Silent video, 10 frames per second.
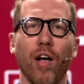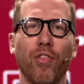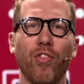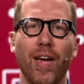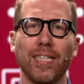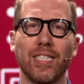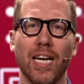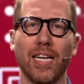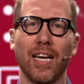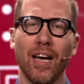
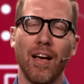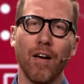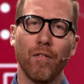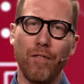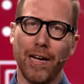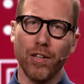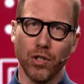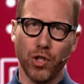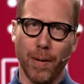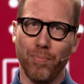authentic
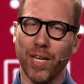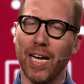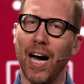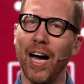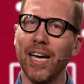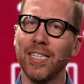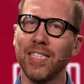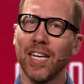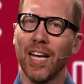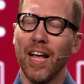fellowship, the
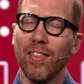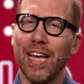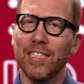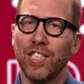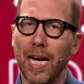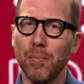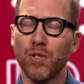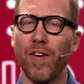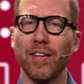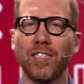kind that
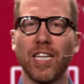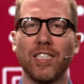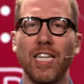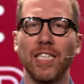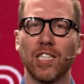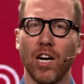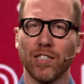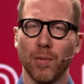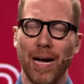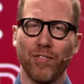James 5.16
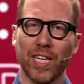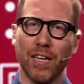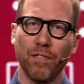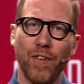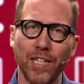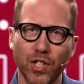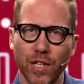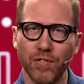talks about, the confession